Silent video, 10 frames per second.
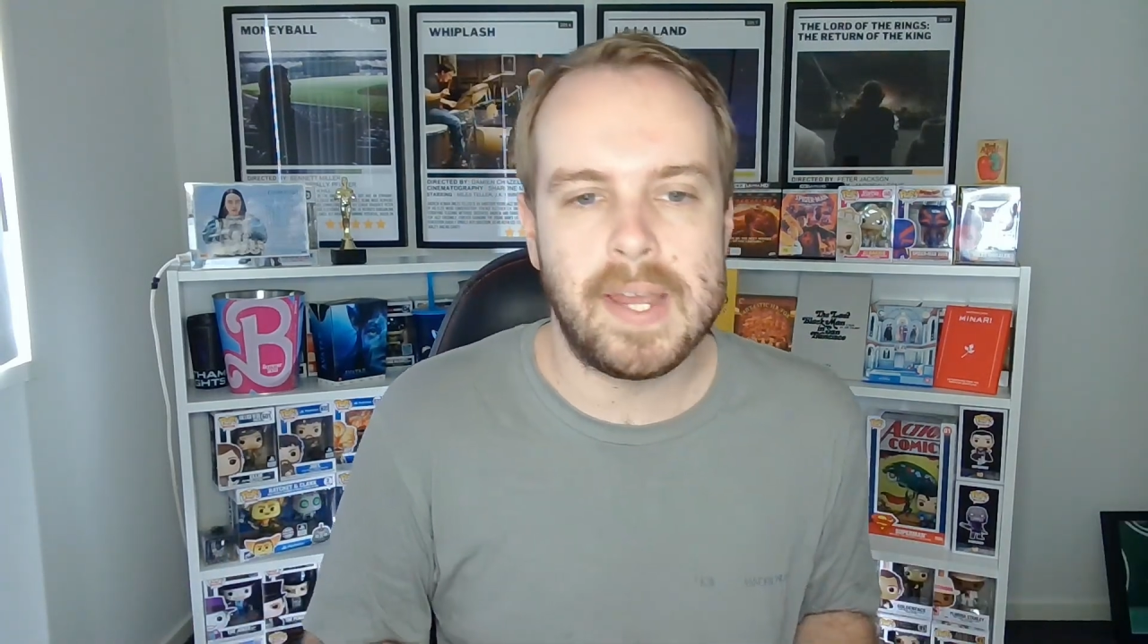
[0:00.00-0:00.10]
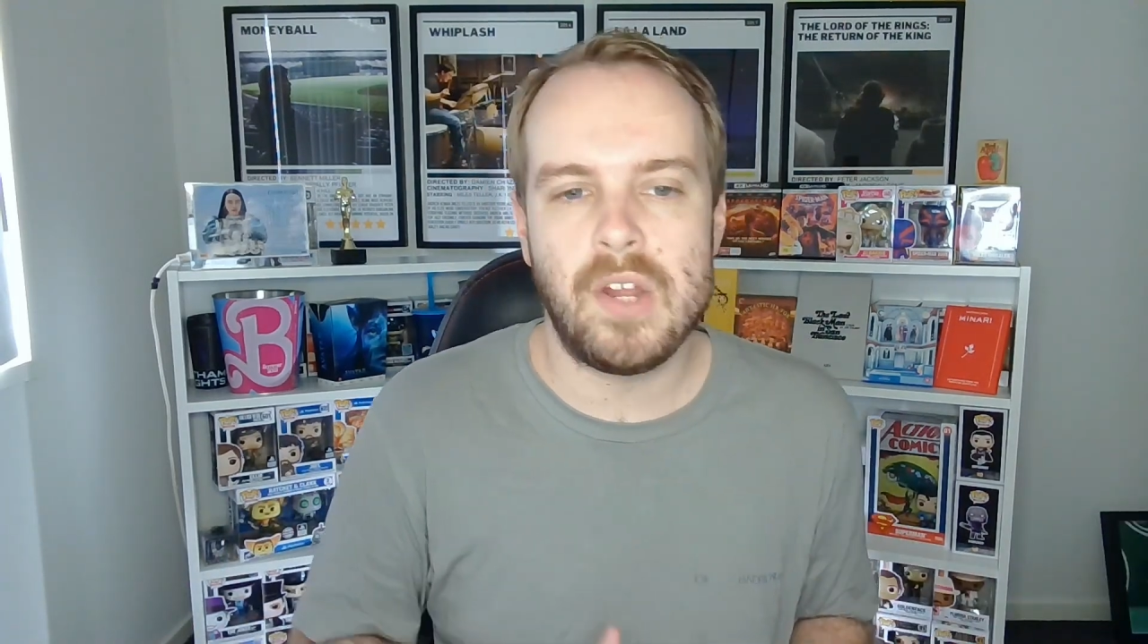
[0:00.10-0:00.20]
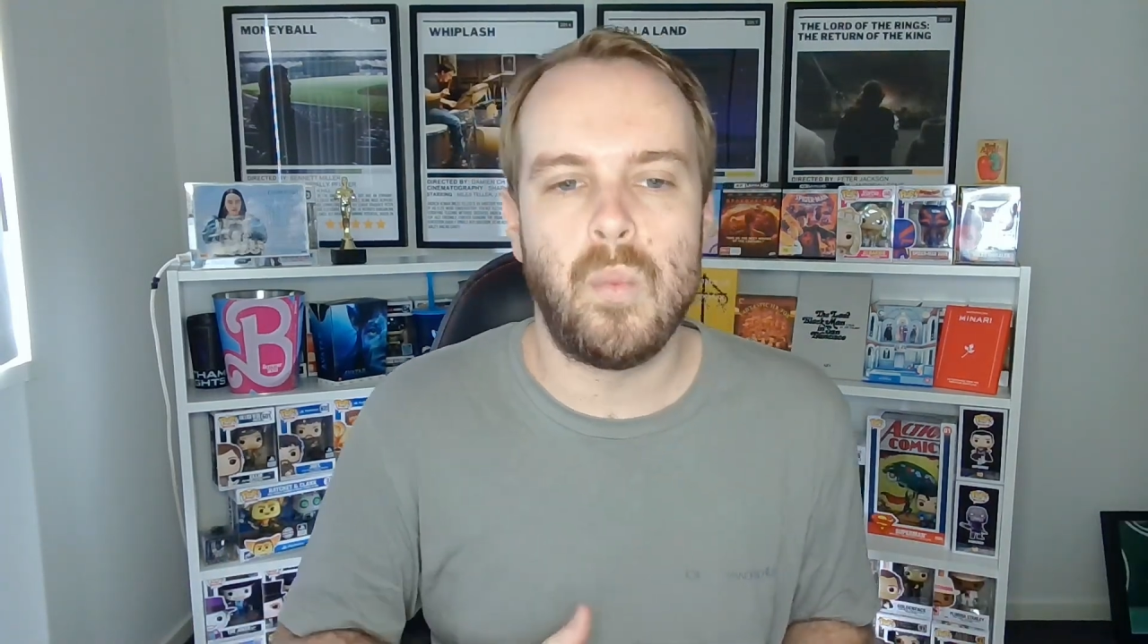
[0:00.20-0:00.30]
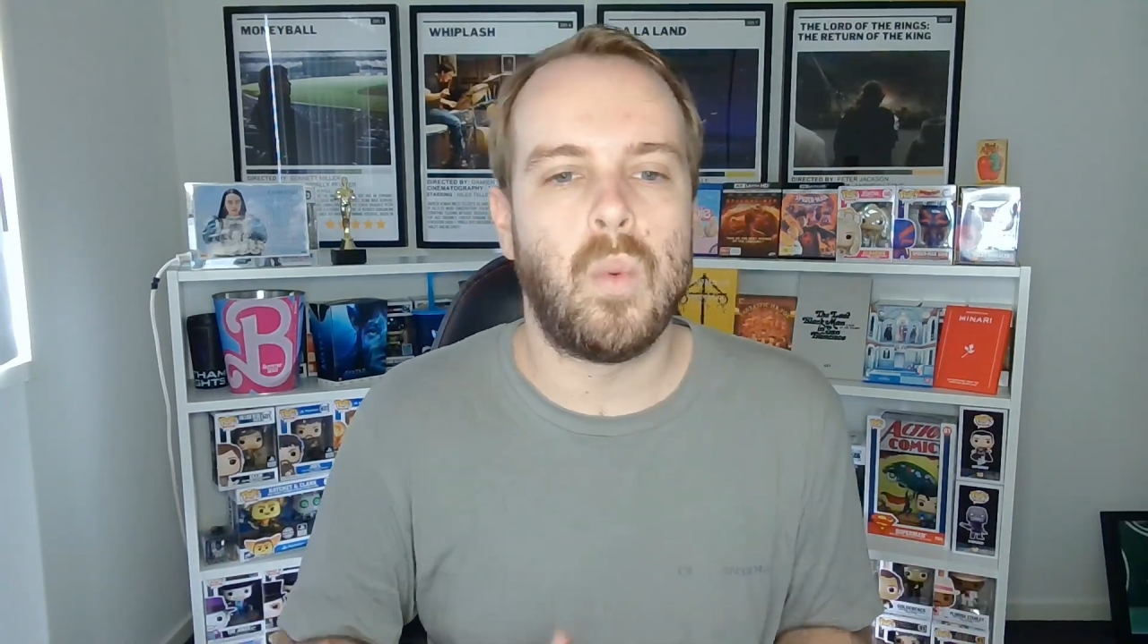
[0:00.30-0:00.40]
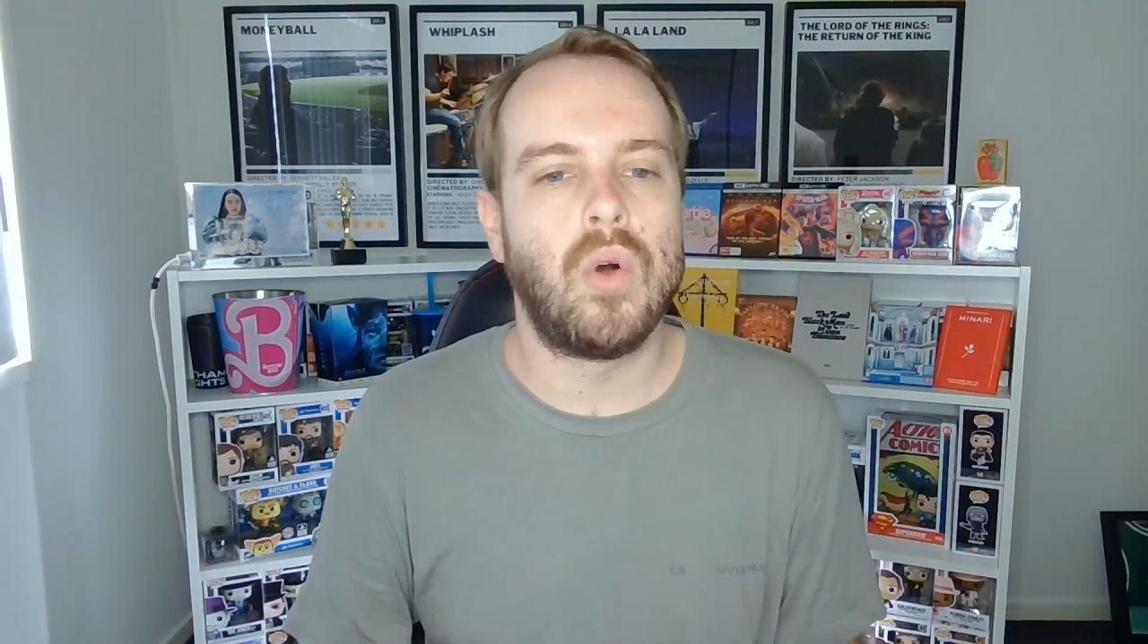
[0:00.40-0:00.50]

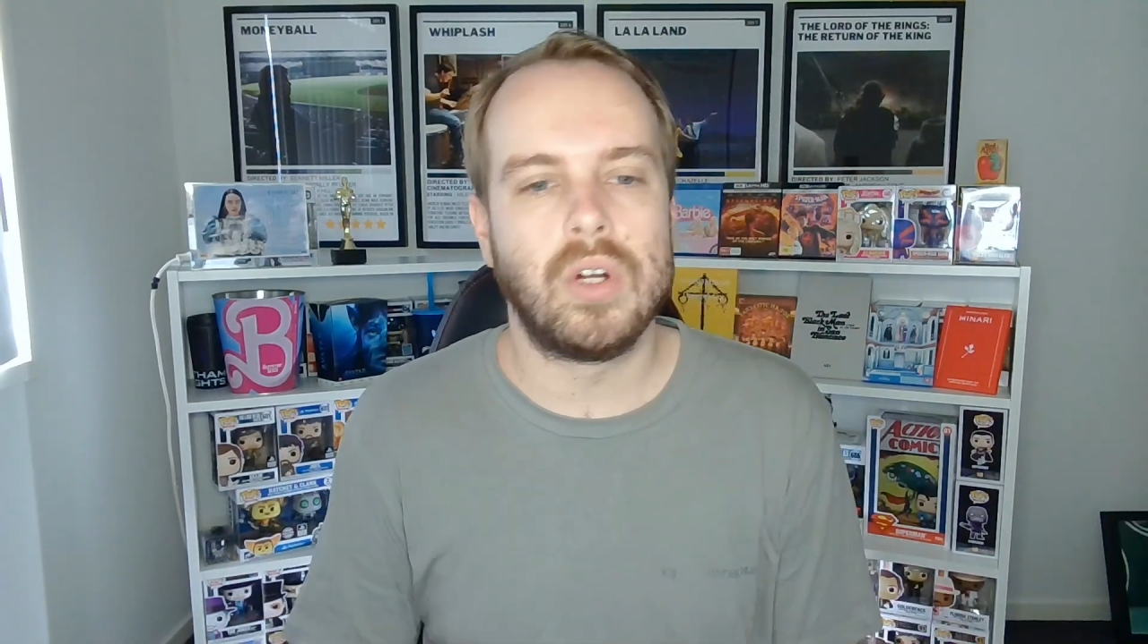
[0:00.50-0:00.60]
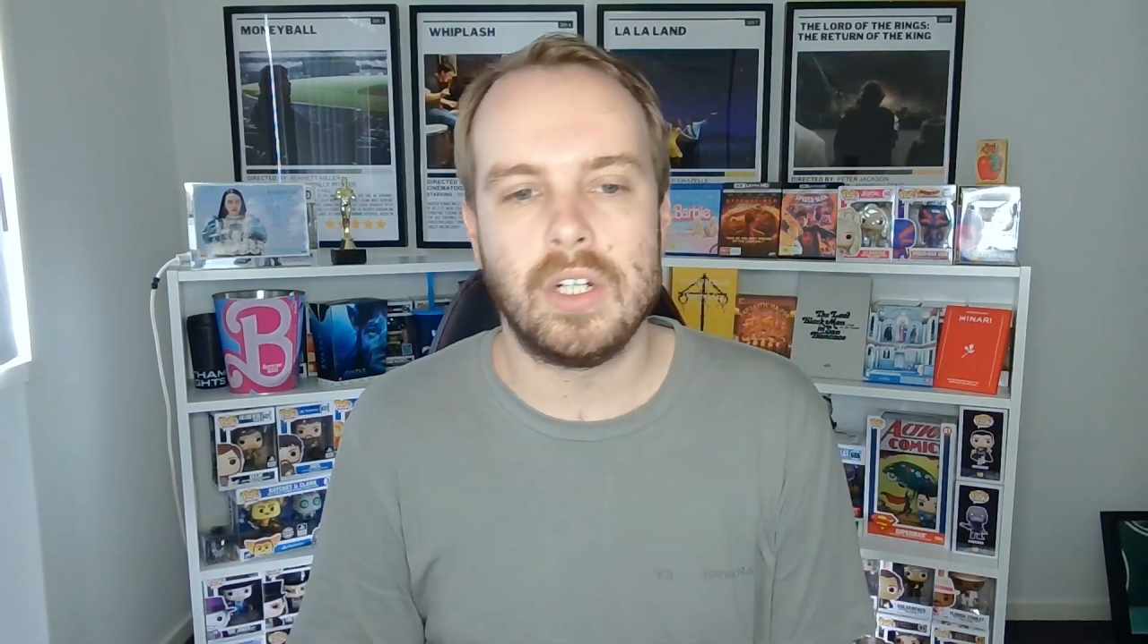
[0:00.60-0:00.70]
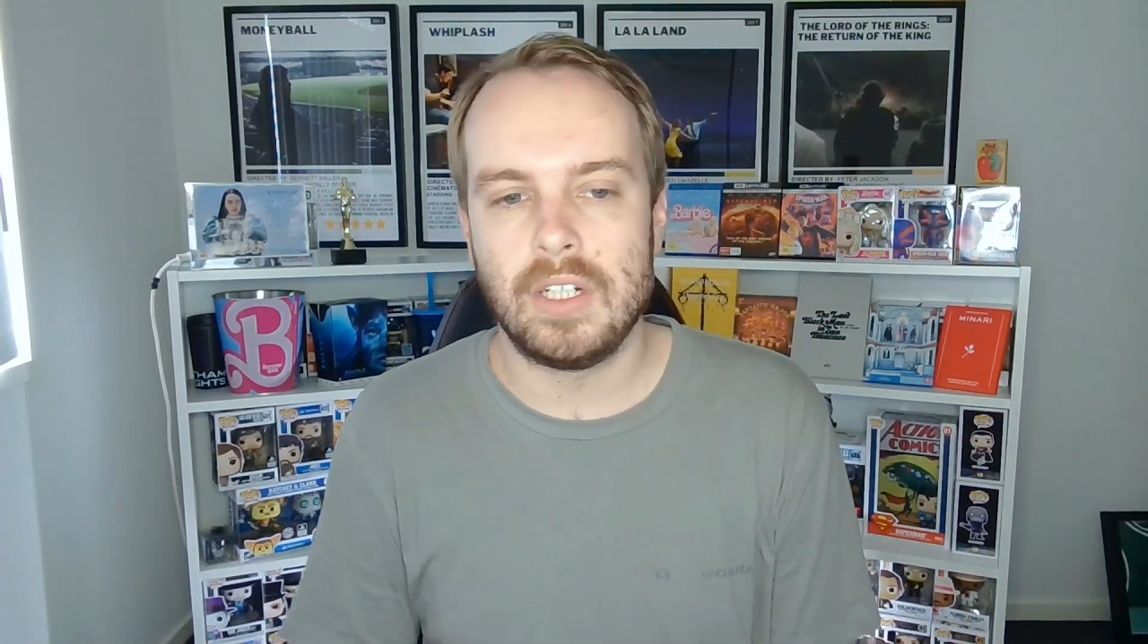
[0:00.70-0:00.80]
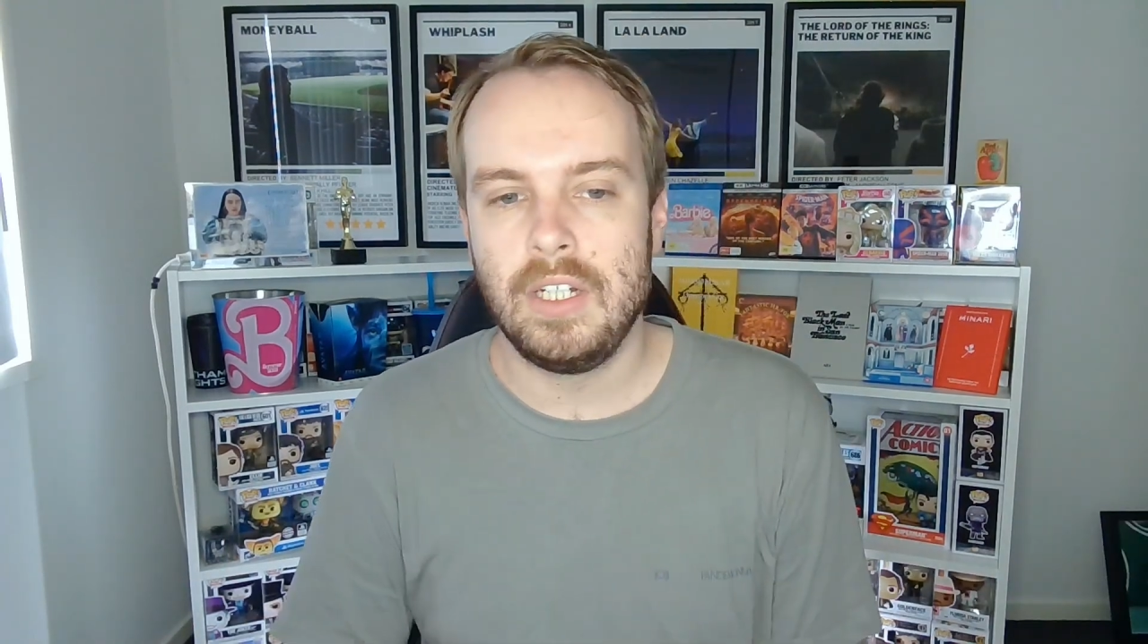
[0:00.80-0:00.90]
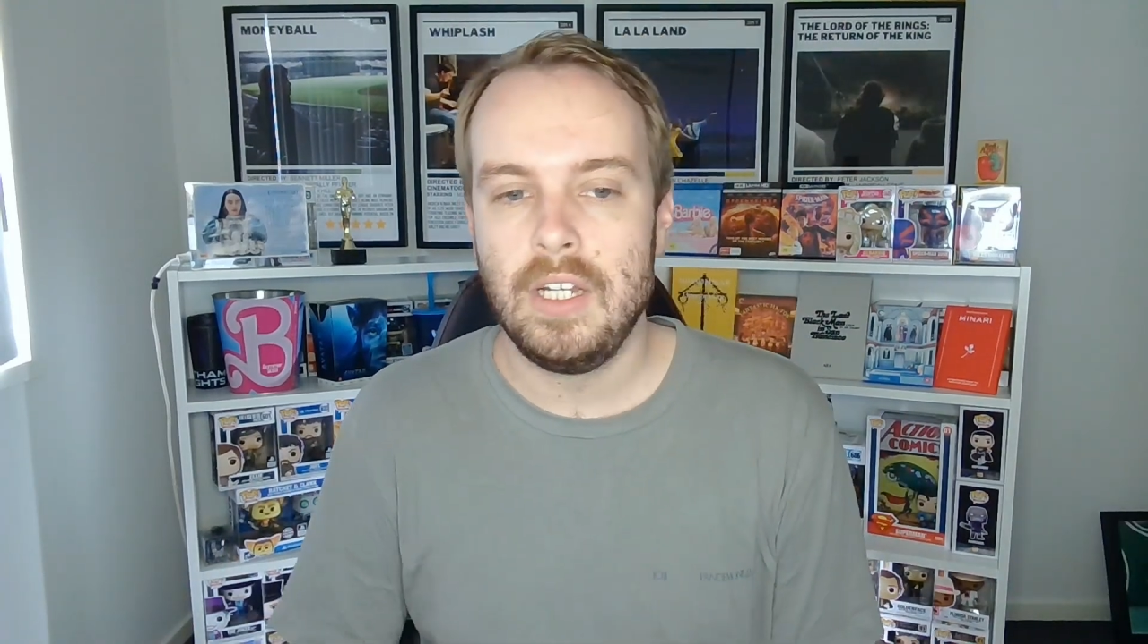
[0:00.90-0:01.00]
in Wonka,